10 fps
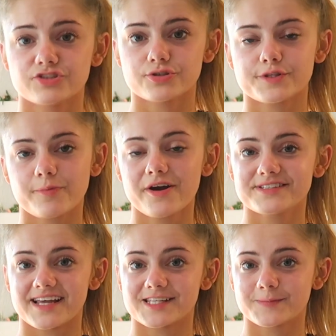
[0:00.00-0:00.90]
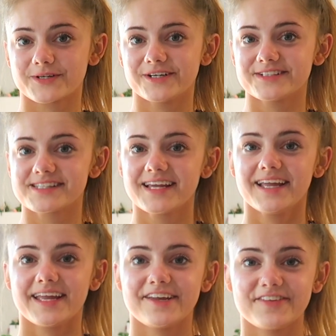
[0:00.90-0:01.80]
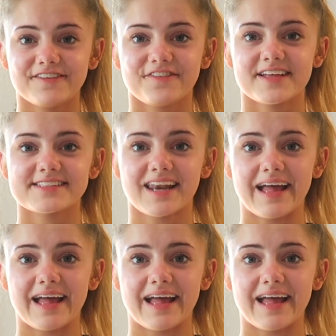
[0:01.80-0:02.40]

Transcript: And trust the process, because even if things are